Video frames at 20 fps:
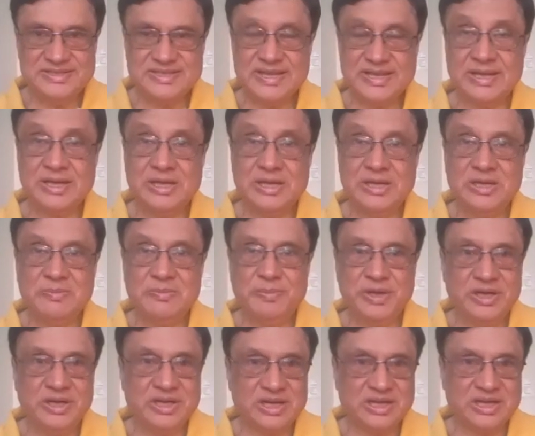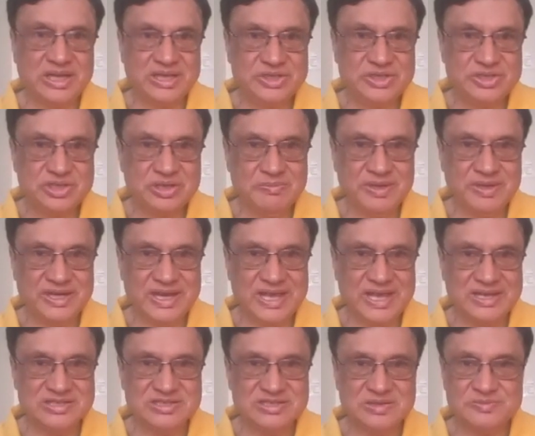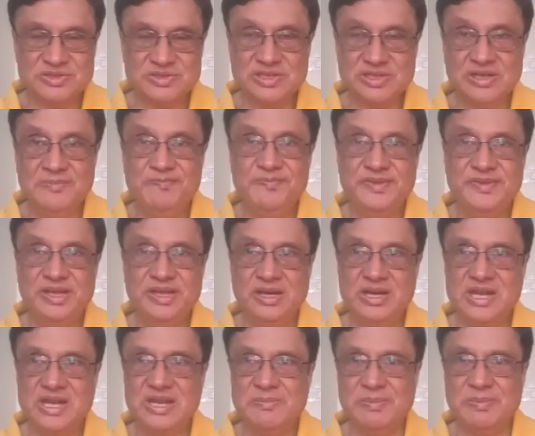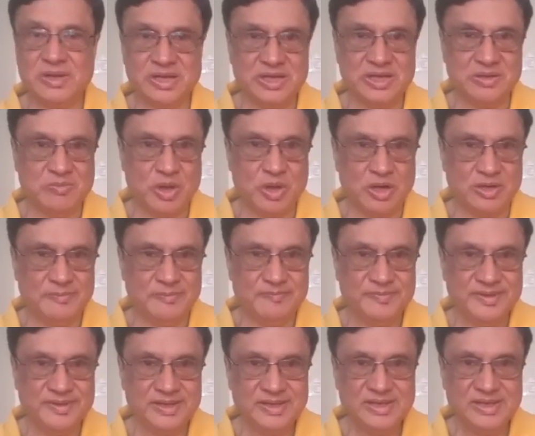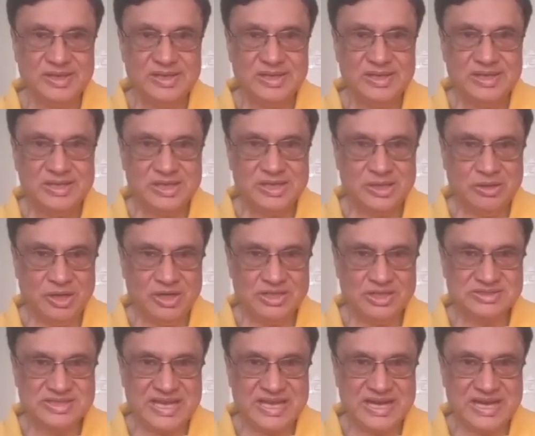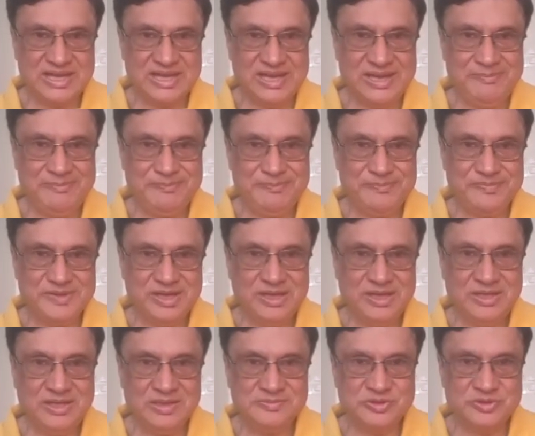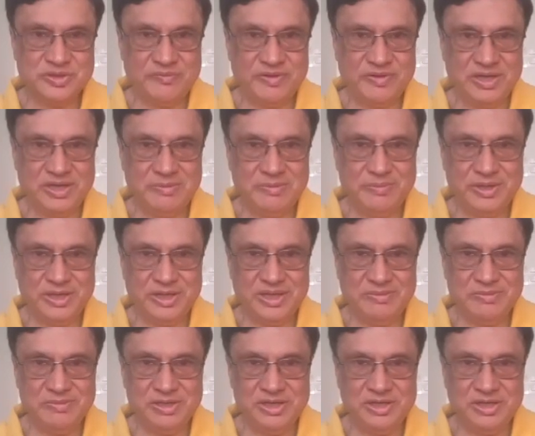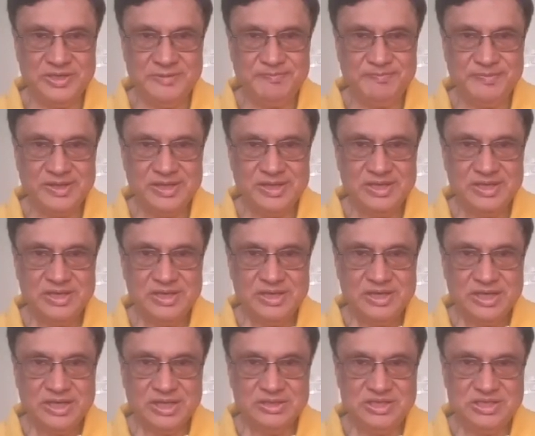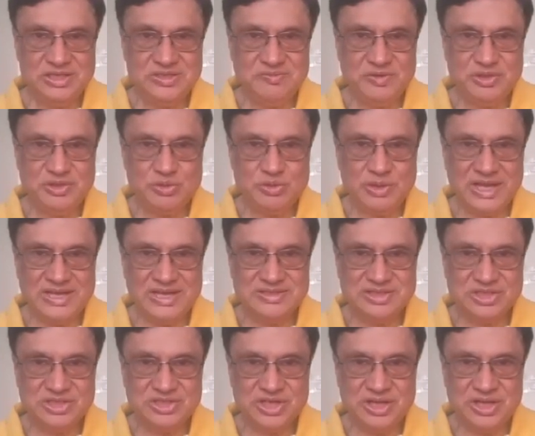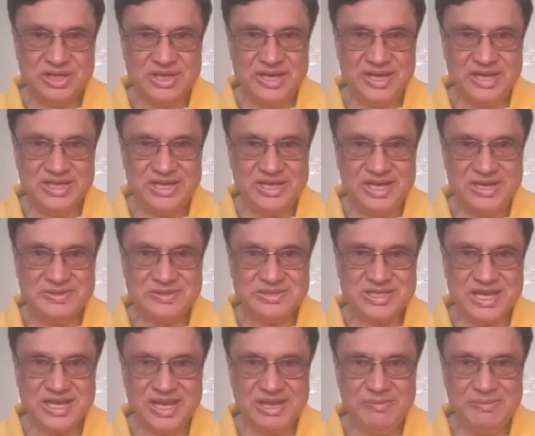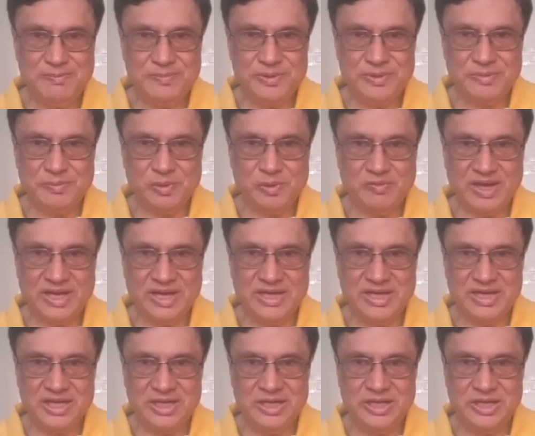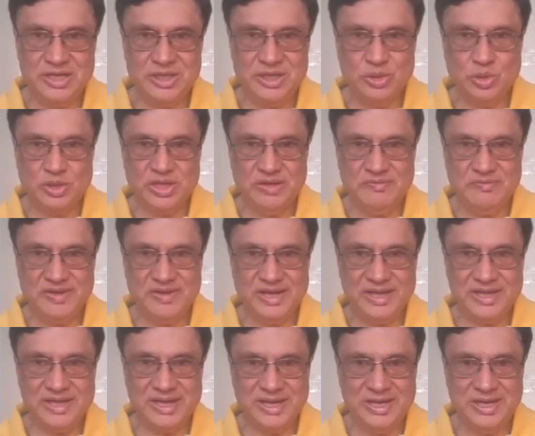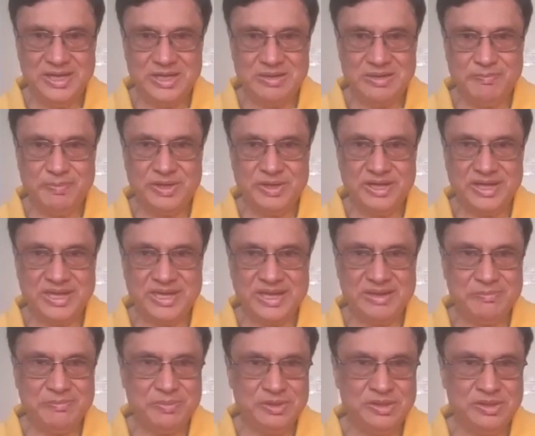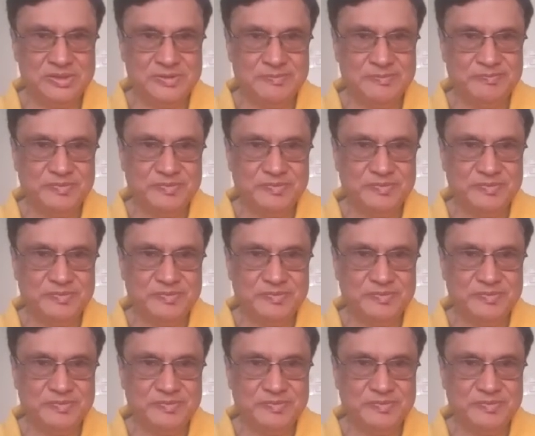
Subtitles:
and interpret attention mechanisms in the deep learning model. Now, how does that help in terms of interpretability? Now, these visualization techniques help provide intuitive and interpretable